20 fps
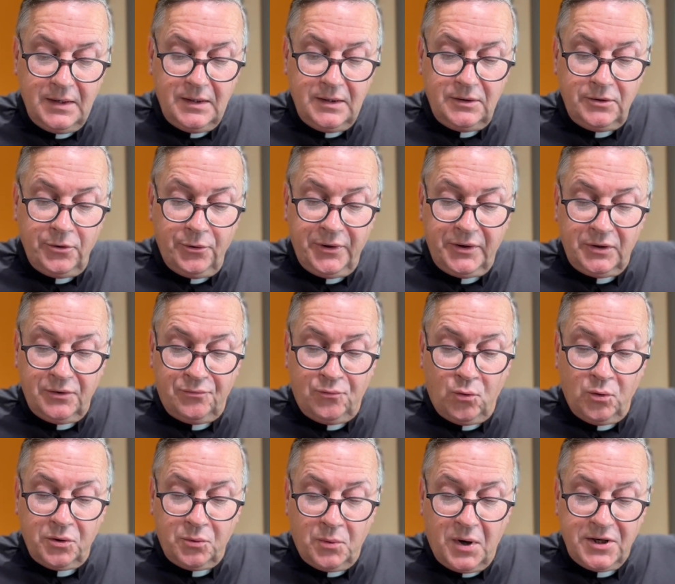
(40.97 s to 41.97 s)
During the
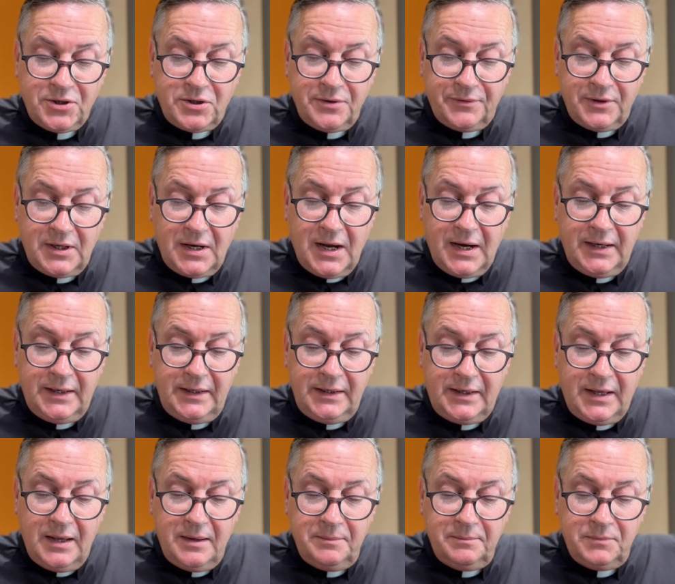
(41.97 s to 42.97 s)
fourth watch of the night, he
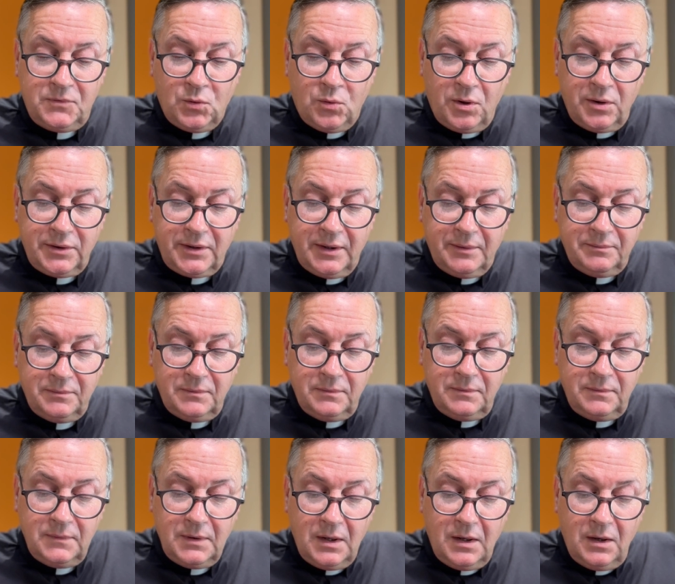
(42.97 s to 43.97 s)
came toward them,
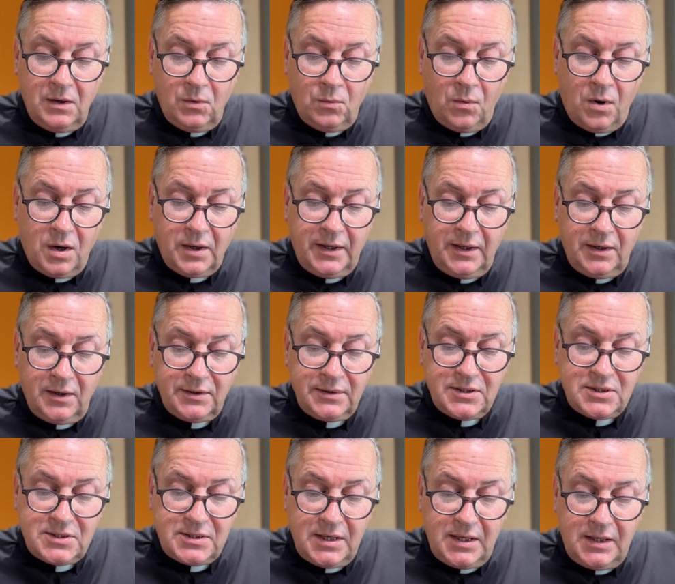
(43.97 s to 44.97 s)
walking on
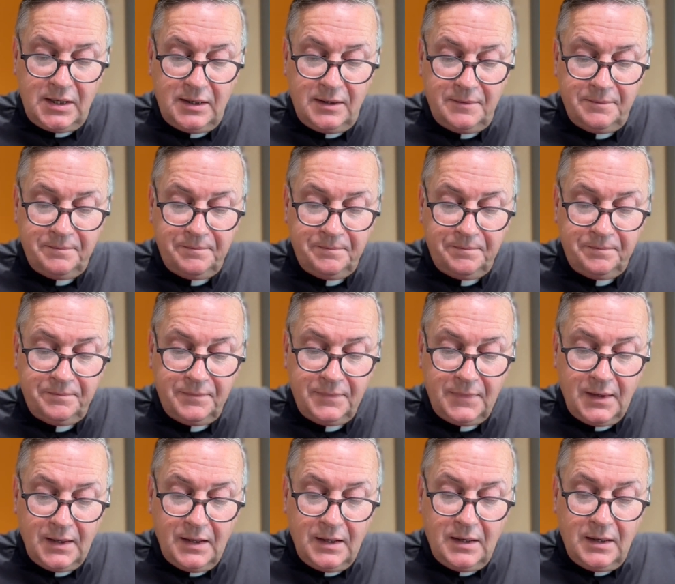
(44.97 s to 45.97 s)
the sea.
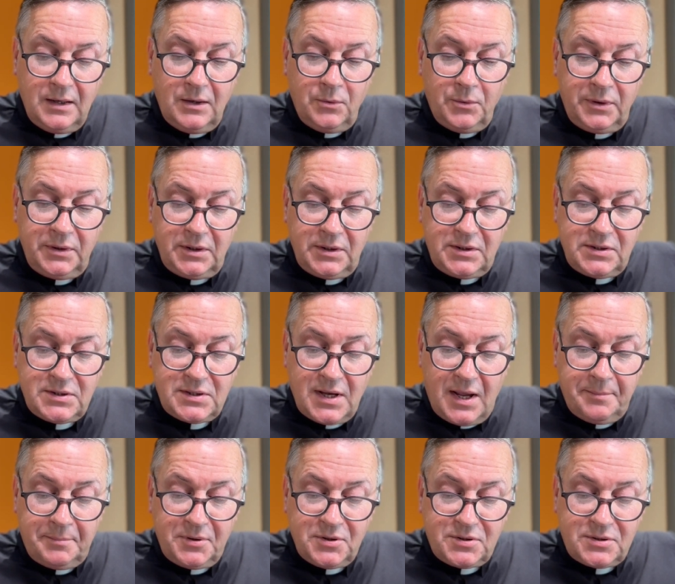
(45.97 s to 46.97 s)
When the
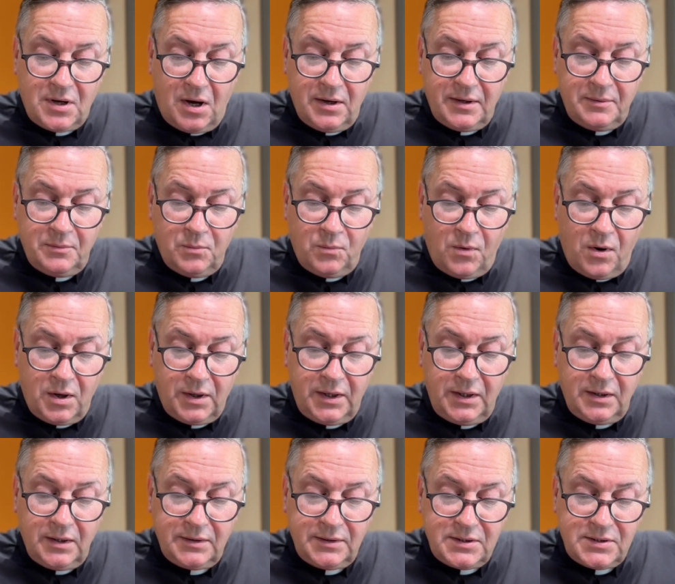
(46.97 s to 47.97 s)
disciples saw him
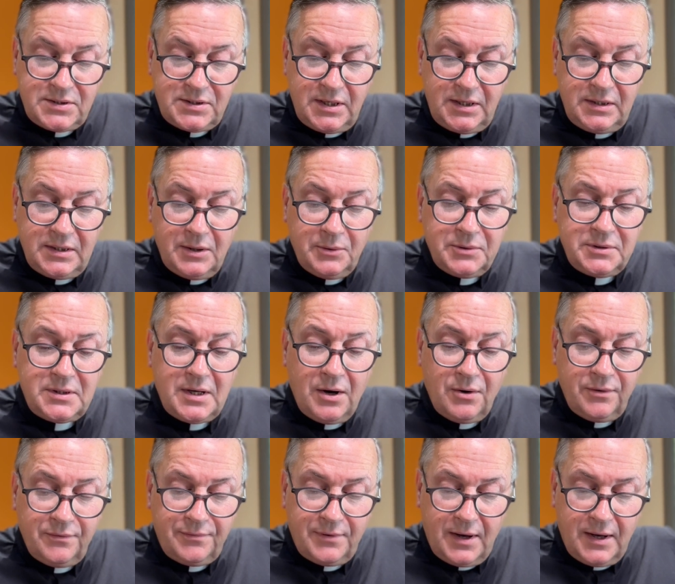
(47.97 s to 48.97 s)
walking on the sea, they were
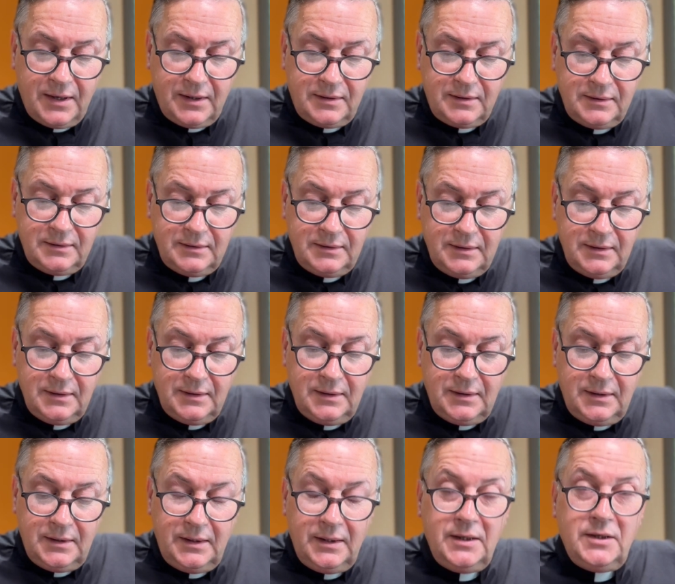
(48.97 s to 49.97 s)
terrified.
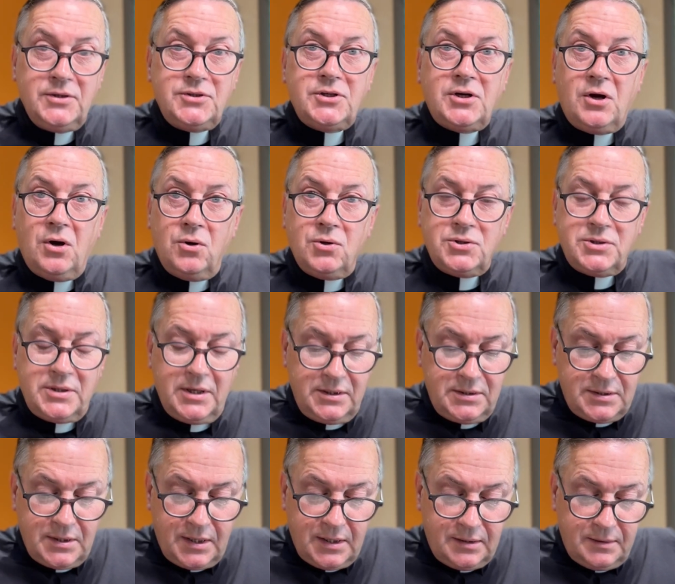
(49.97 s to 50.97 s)
"It is a ghost," they
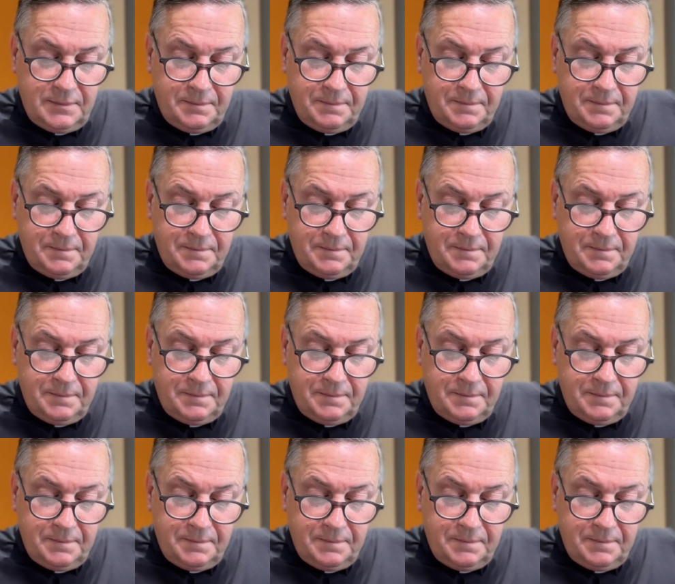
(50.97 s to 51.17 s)
said.